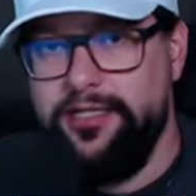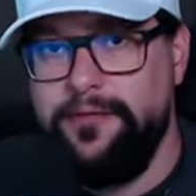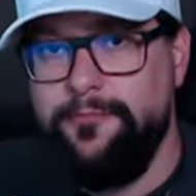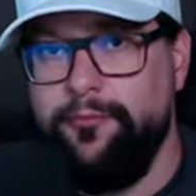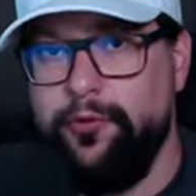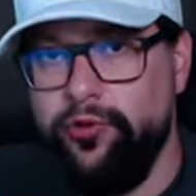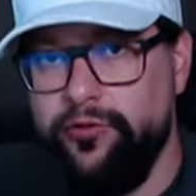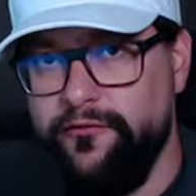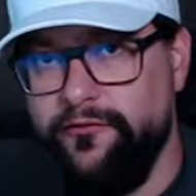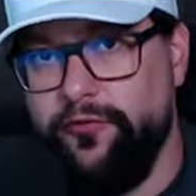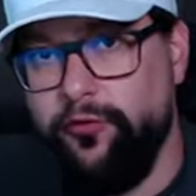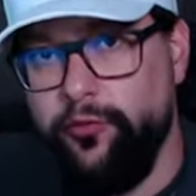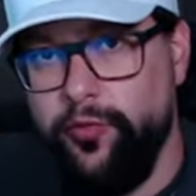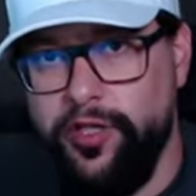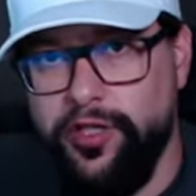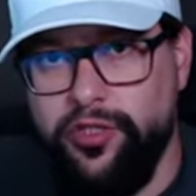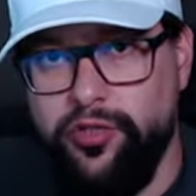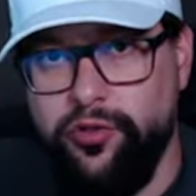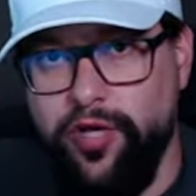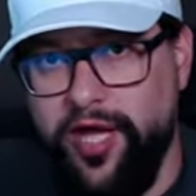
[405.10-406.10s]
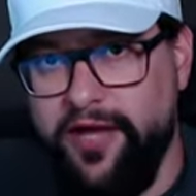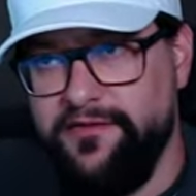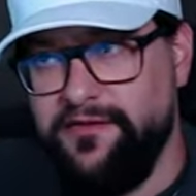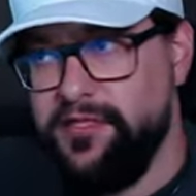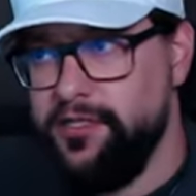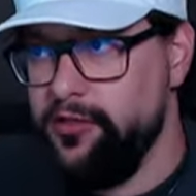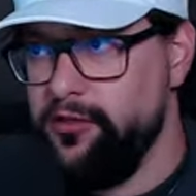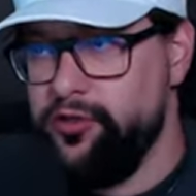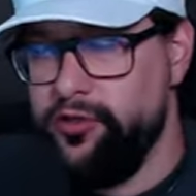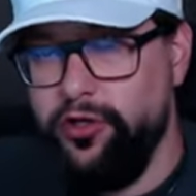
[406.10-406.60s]
important for me to have
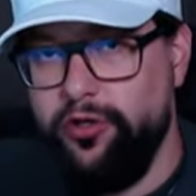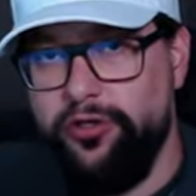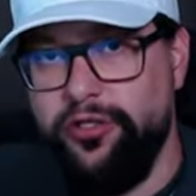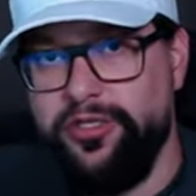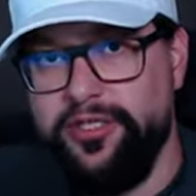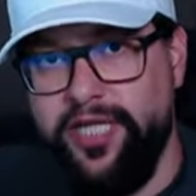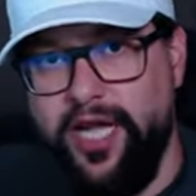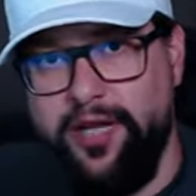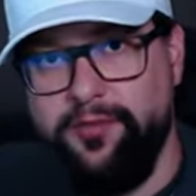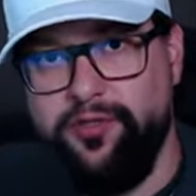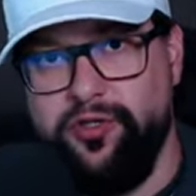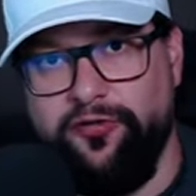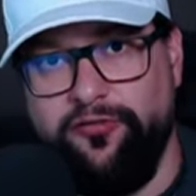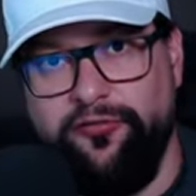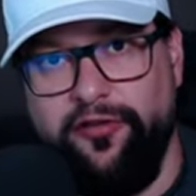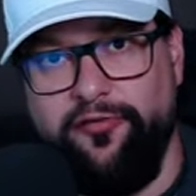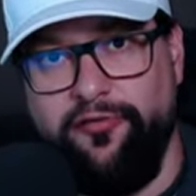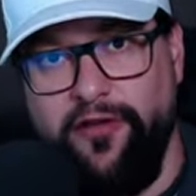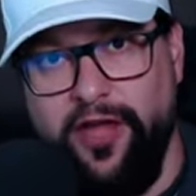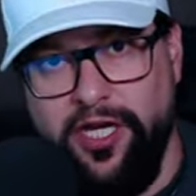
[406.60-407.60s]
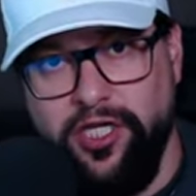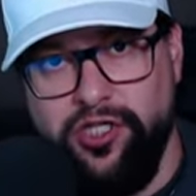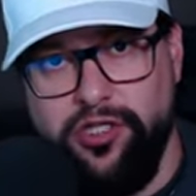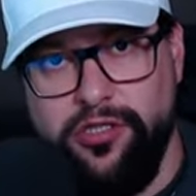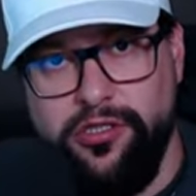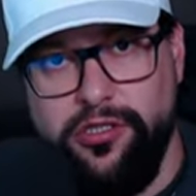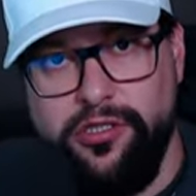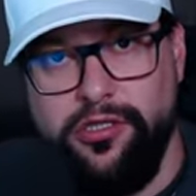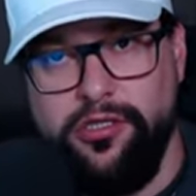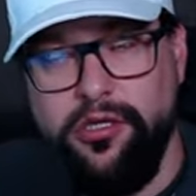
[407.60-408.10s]
certain types of
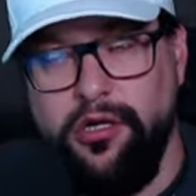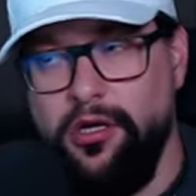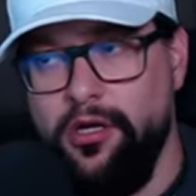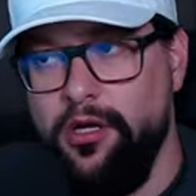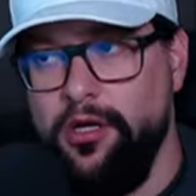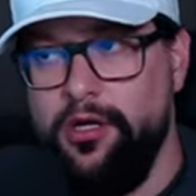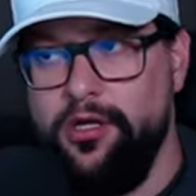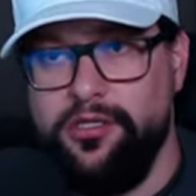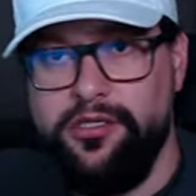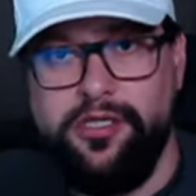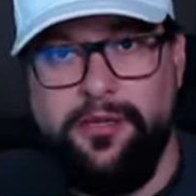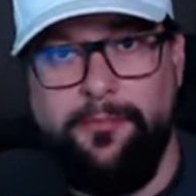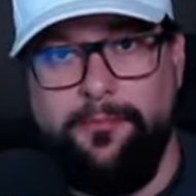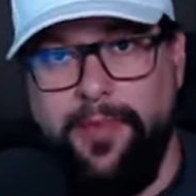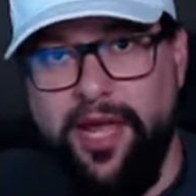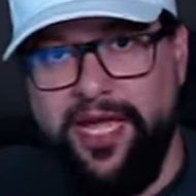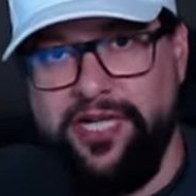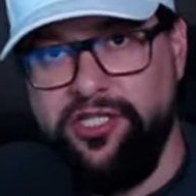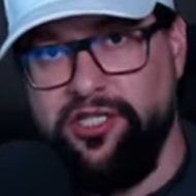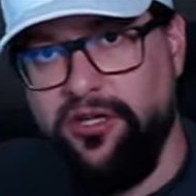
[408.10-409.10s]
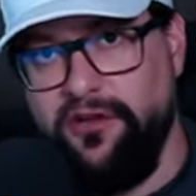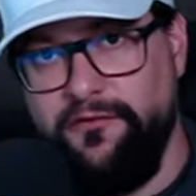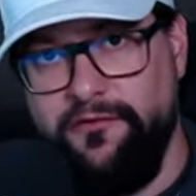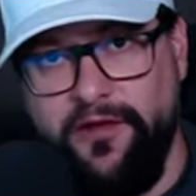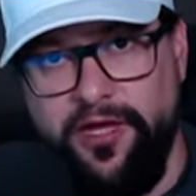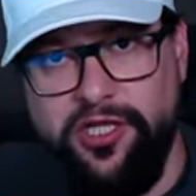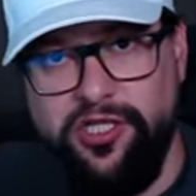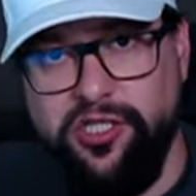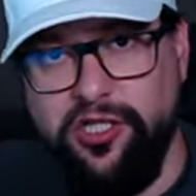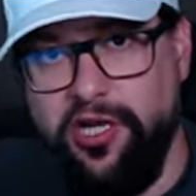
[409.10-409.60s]
evasions. The magic
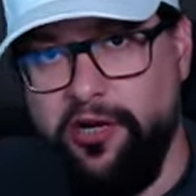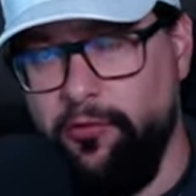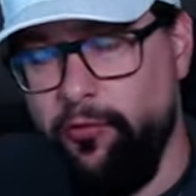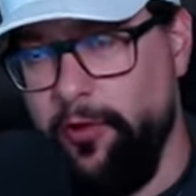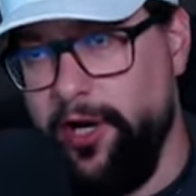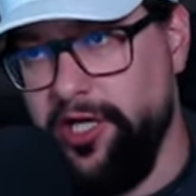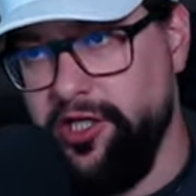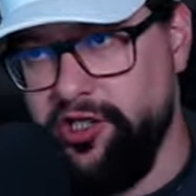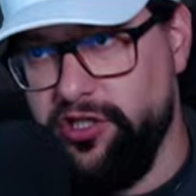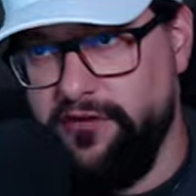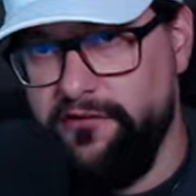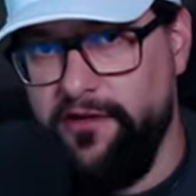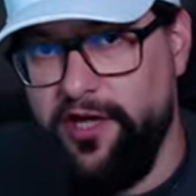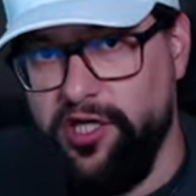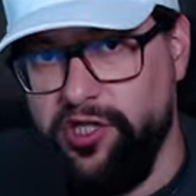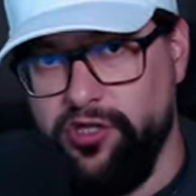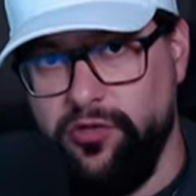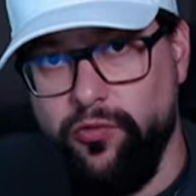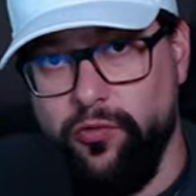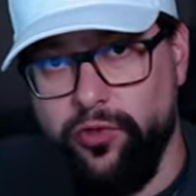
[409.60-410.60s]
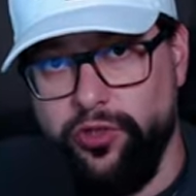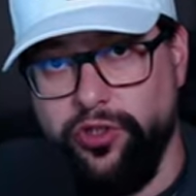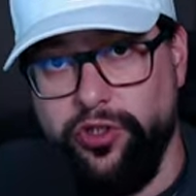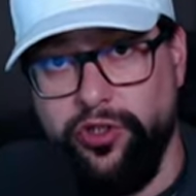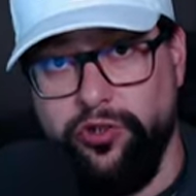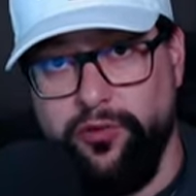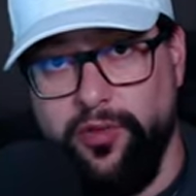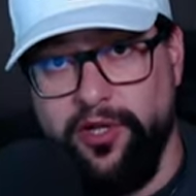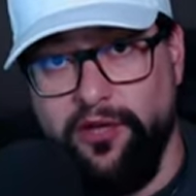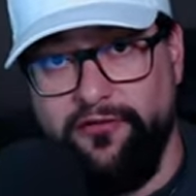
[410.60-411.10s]
evasion and ranged evasion would
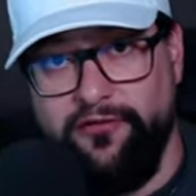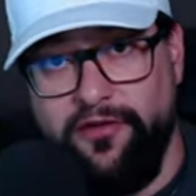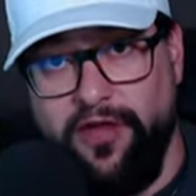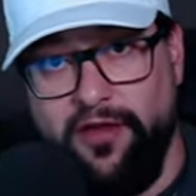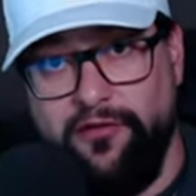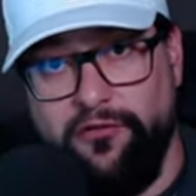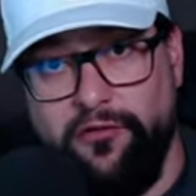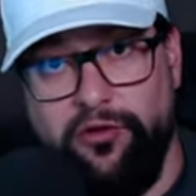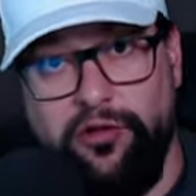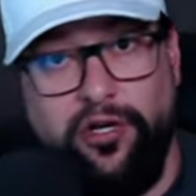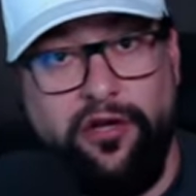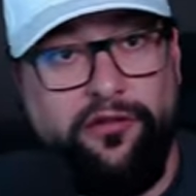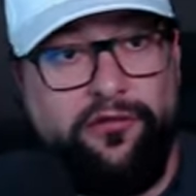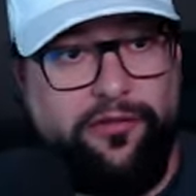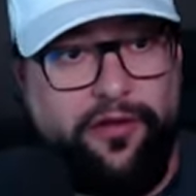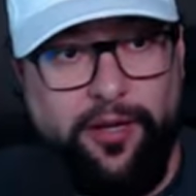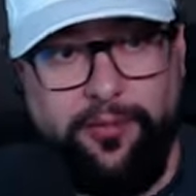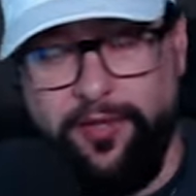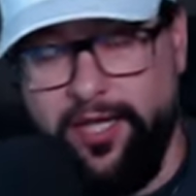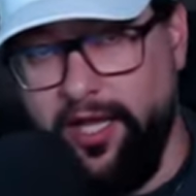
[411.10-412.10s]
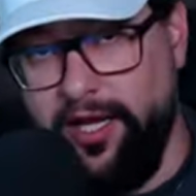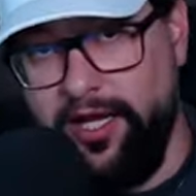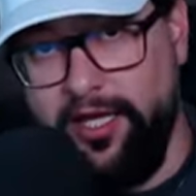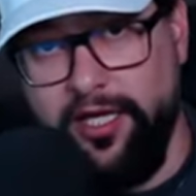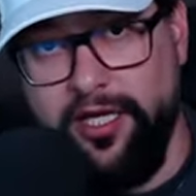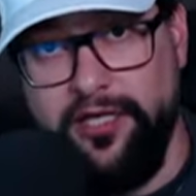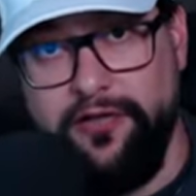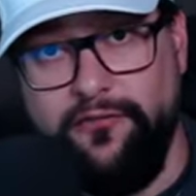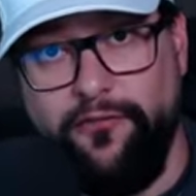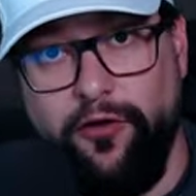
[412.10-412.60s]
do me a favor if I'm getting
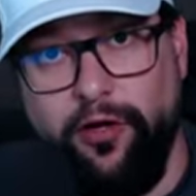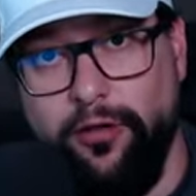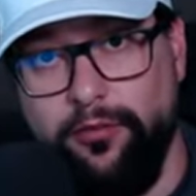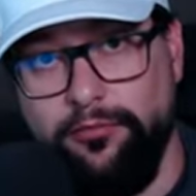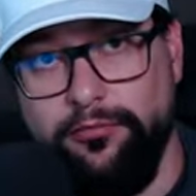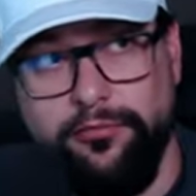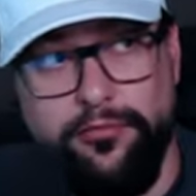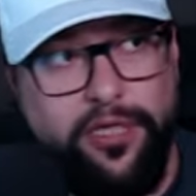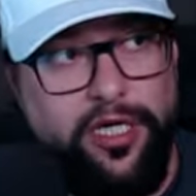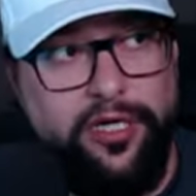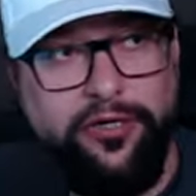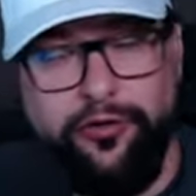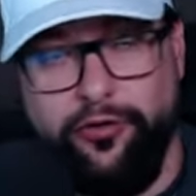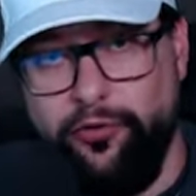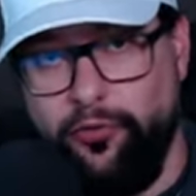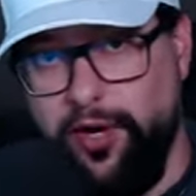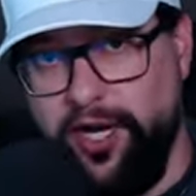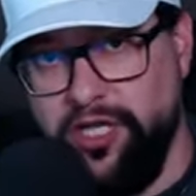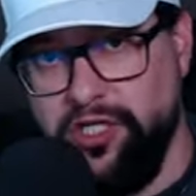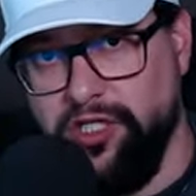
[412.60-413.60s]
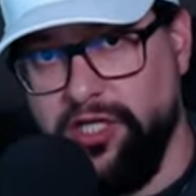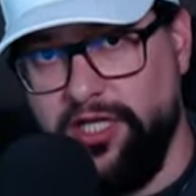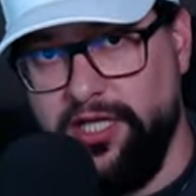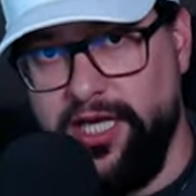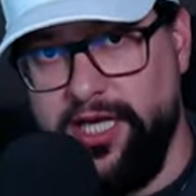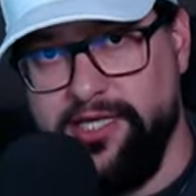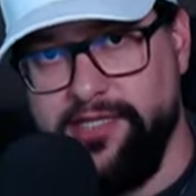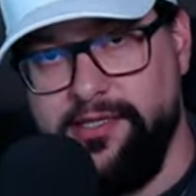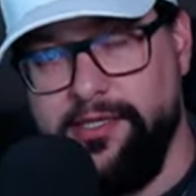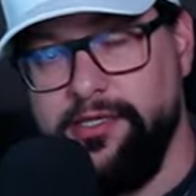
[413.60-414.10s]
hit from other range
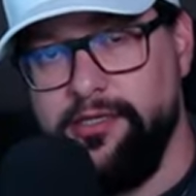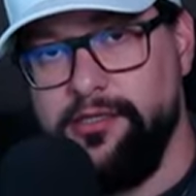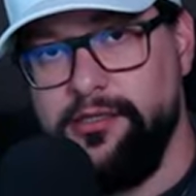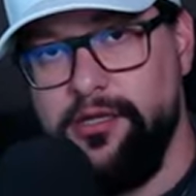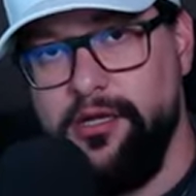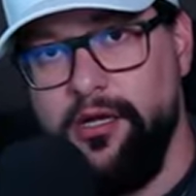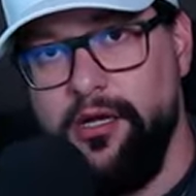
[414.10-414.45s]
classes.